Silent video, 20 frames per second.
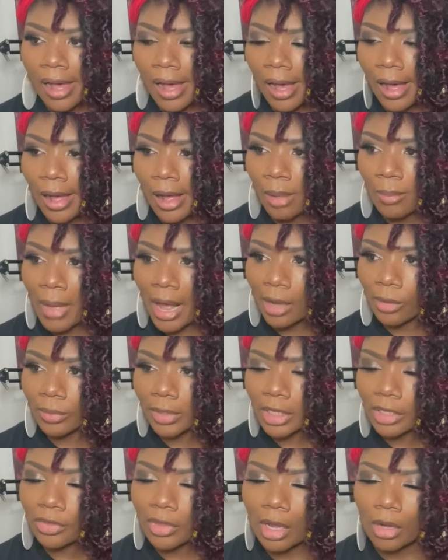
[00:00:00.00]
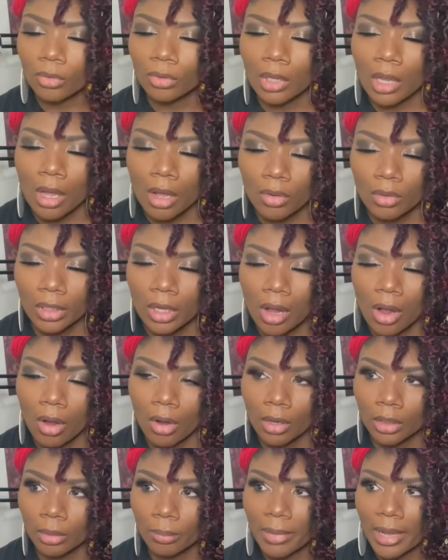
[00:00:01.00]
Um, I really thought long and
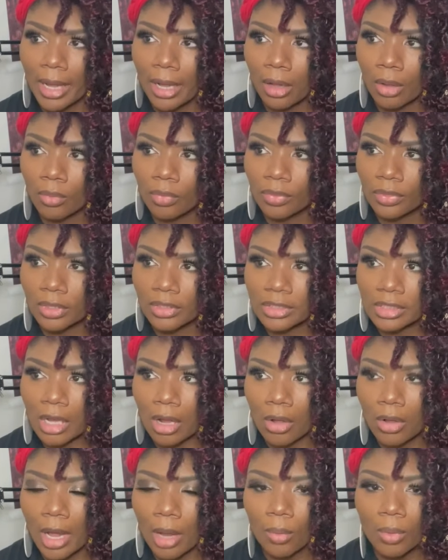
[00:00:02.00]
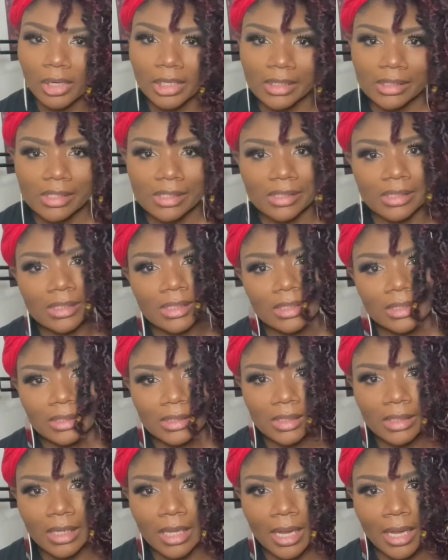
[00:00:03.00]
hard about the song I wanted to sing
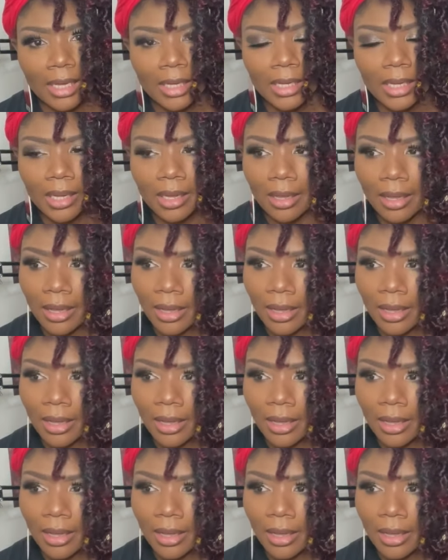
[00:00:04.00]
tonight.